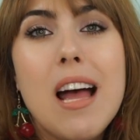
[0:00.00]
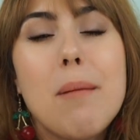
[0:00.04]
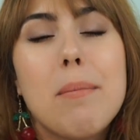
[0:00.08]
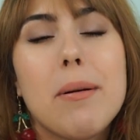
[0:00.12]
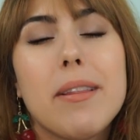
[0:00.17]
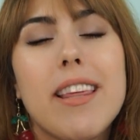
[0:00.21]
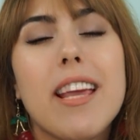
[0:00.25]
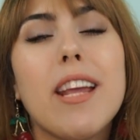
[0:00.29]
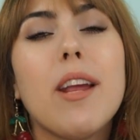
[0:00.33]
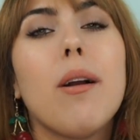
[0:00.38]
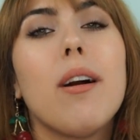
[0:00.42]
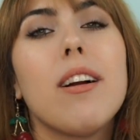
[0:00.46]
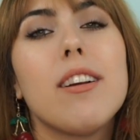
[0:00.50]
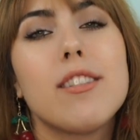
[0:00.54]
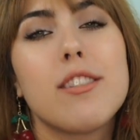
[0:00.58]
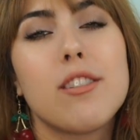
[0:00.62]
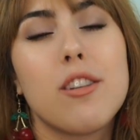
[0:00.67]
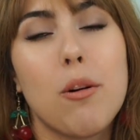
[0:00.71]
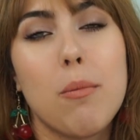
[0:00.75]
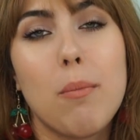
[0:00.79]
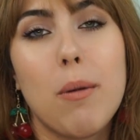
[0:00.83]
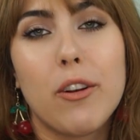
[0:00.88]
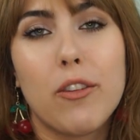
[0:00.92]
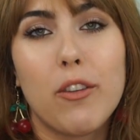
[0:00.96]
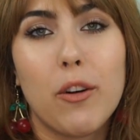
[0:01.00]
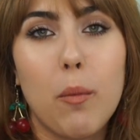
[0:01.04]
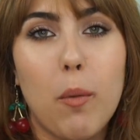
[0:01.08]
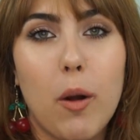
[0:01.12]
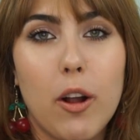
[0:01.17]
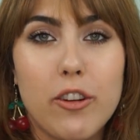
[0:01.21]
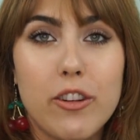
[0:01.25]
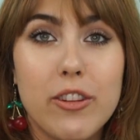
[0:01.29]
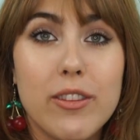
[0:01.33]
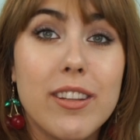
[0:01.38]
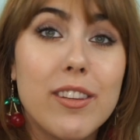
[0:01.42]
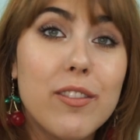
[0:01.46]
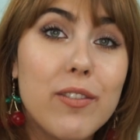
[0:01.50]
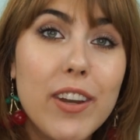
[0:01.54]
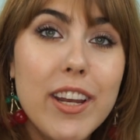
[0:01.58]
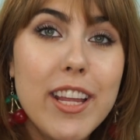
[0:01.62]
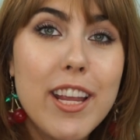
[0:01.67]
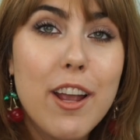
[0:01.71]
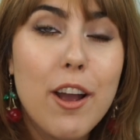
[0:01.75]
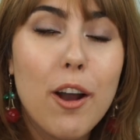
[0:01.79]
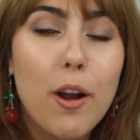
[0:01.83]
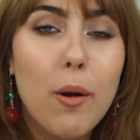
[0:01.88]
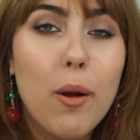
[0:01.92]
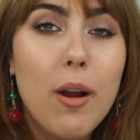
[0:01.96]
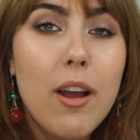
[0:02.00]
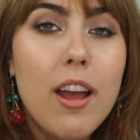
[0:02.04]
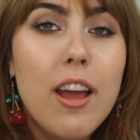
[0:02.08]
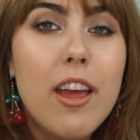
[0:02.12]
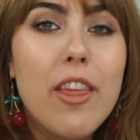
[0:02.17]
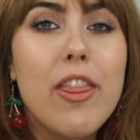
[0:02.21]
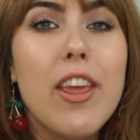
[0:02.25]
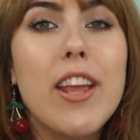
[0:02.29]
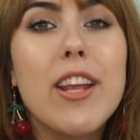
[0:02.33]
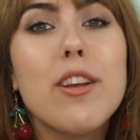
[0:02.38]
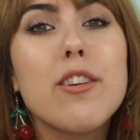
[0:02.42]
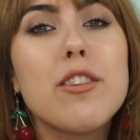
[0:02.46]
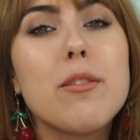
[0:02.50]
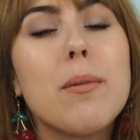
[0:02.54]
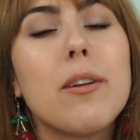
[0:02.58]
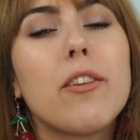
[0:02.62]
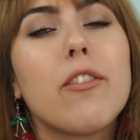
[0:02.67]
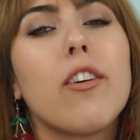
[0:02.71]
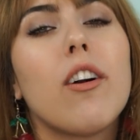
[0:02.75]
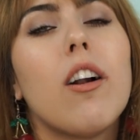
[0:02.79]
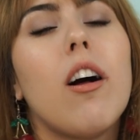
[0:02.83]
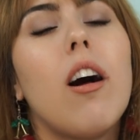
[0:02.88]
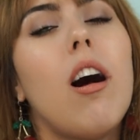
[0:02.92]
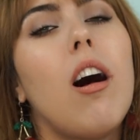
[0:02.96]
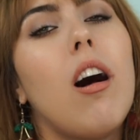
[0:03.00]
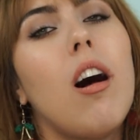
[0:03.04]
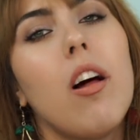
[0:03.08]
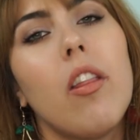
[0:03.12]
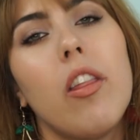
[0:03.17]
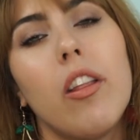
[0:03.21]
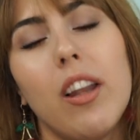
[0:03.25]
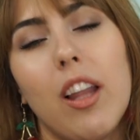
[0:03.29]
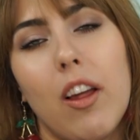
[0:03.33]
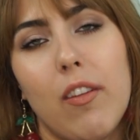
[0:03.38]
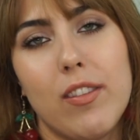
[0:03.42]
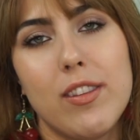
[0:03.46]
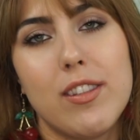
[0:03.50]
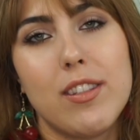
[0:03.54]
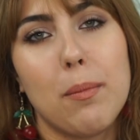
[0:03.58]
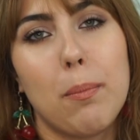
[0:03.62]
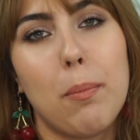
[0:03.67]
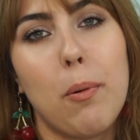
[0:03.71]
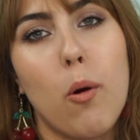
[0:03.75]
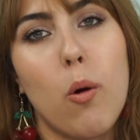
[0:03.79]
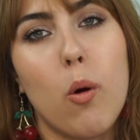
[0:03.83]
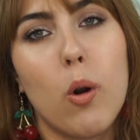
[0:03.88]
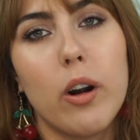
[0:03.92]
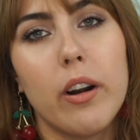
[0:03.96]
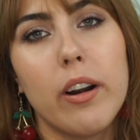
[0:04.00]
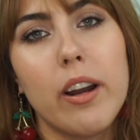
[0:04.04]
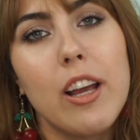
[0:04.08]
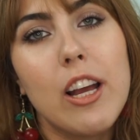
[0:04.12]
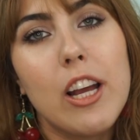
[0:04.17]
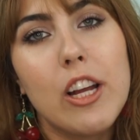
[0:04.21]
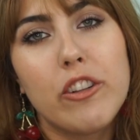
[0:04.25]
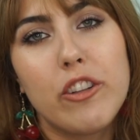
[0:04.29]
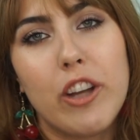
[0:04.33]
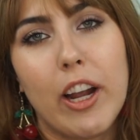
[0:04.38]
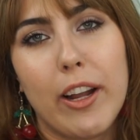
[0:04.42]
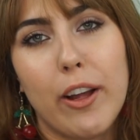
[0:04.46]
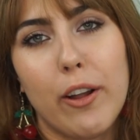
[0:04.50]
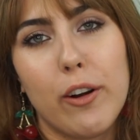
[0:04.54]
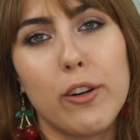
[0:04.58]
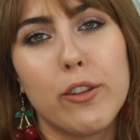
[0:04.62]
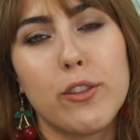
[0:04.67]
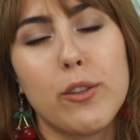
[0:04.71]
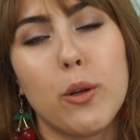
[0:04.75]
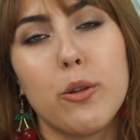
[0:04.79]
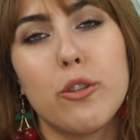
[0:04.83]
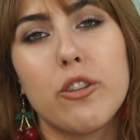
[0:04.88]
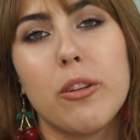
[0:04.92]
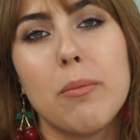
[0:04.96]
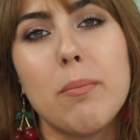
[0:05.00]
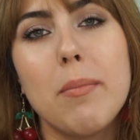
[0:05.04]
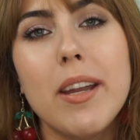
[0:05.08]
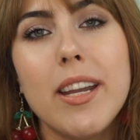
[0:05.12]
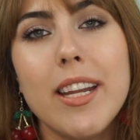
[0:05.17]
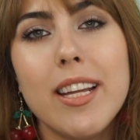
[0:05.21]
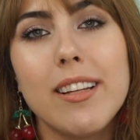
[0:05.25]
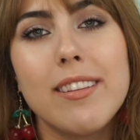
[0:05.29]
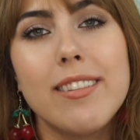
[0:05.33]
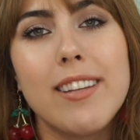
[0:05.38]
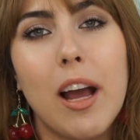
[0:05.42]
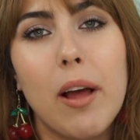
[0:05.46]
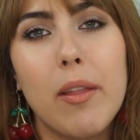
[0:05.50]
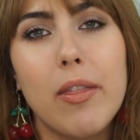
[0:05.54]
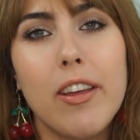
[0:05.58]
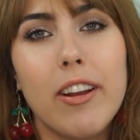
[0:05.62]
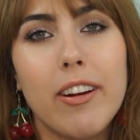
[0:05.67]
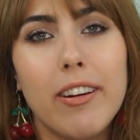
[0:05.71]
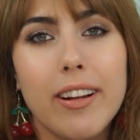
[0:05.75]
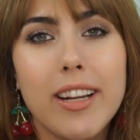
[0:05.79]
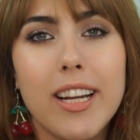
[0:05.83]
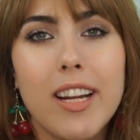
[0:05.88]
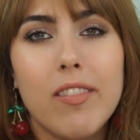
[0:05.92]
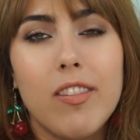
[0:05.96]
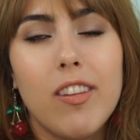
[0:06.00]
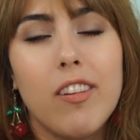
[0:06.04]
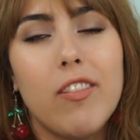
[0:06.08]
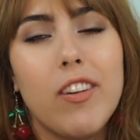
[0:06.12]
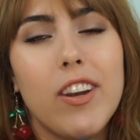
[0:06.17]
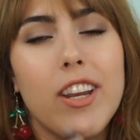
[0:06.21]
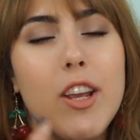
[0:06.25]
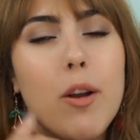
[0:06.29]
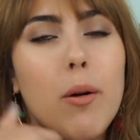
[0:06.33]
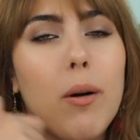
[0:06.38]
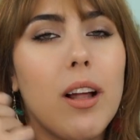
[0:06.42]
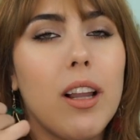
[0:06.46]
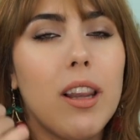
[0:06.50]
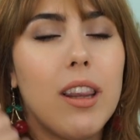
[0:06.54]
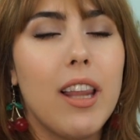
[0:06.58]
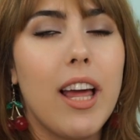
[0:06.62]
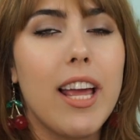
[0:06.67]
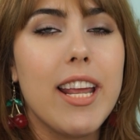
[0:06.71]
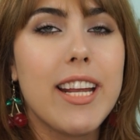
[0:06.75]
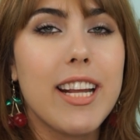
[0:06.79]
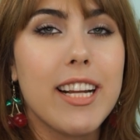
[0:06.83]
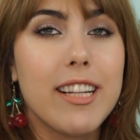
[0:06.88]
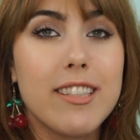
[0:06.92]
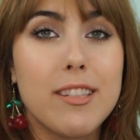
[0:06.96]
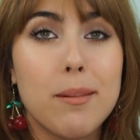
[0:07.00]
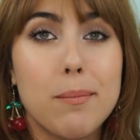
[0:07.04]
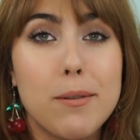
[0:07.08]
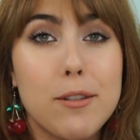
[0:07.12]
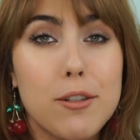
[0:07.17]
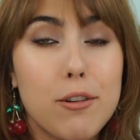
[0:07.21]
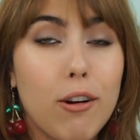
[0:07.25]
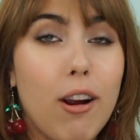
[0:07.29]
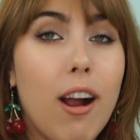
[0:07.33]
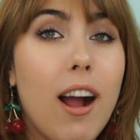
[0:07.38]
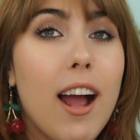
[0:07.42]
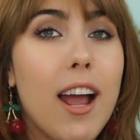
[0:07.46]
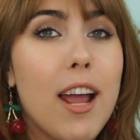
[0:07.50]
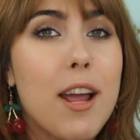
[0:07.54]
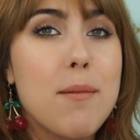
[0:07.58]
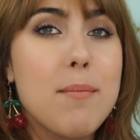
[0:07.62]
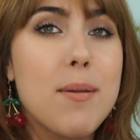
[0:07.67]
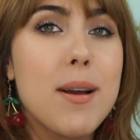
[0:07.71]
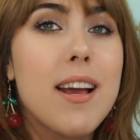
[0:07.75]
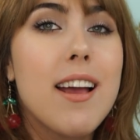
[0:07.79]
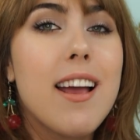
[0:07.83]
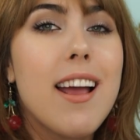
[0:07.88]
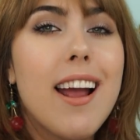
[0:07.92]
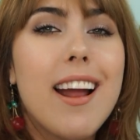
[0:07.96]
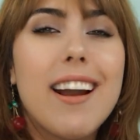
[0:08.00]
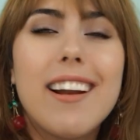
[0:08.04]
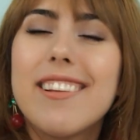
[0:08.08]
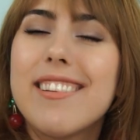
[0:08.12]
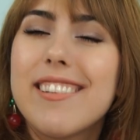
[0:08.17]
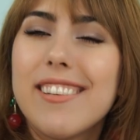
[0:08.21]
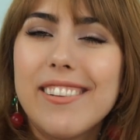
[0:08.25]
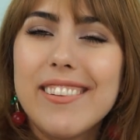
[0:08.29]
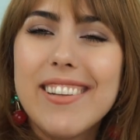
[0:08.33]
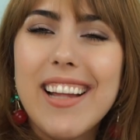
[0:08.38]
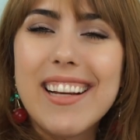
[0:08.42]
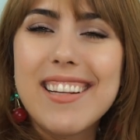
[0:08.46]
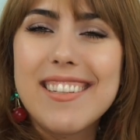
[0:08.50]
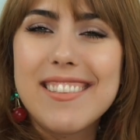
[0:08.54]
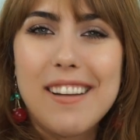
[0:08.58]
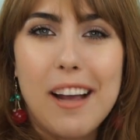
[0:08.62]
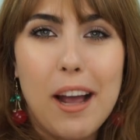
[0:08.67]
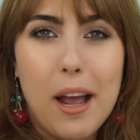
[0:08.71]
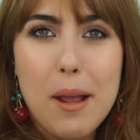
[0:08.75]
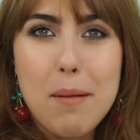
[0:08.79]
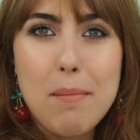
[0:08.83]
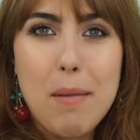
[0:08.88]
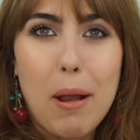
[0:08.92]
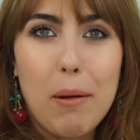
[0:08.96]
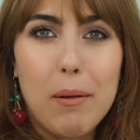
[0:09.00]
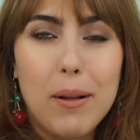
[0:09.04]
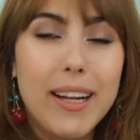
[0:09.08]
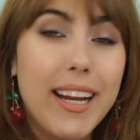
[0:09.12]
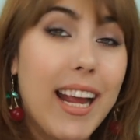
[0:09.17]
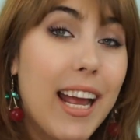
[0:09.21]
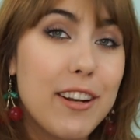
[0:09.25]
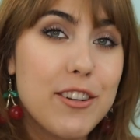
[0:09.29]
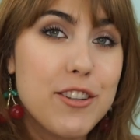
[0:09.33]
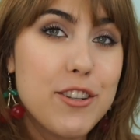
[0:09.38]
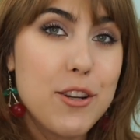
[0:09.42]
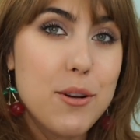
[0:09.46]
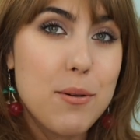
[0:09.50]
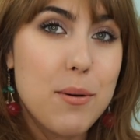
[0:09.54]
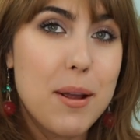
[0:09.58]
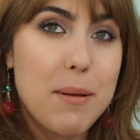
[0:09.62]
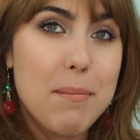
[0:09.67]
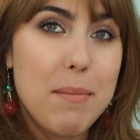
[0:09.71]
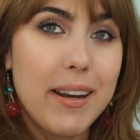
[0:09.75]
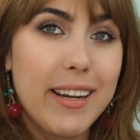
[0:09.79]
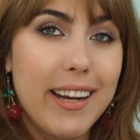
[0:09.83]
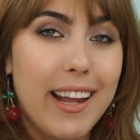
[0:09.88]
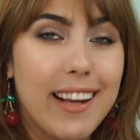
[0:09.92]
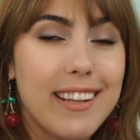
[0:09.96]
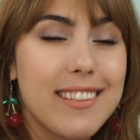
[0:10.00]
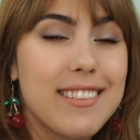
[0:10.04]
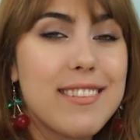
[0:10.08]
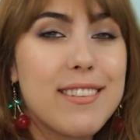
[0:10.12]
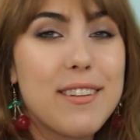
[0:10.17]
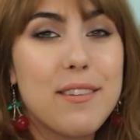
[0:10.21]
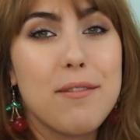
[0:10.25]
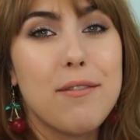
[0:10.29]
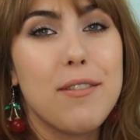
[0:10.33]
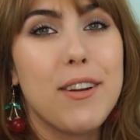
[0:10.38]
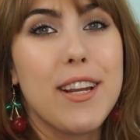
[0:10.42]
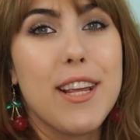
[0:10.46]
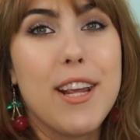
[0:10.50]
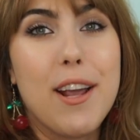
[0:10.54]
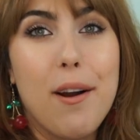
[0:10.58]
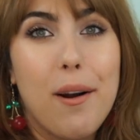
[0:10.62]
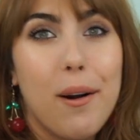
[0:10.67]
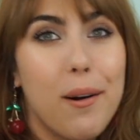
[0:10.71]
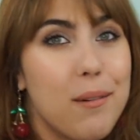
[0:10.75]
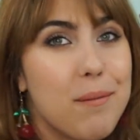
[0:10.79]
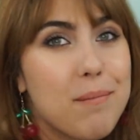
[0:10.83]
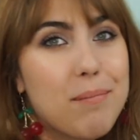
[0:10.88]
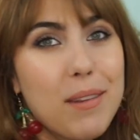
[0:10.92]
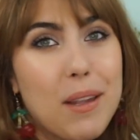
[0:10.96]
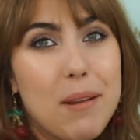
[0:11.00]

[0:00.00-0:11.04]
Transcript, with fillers: But thank you guys so much for watching this video. Thank you so much for all the love and support. Check out our social media down there and give the video a like and subscribe. And until next time, I will catch you in my next video.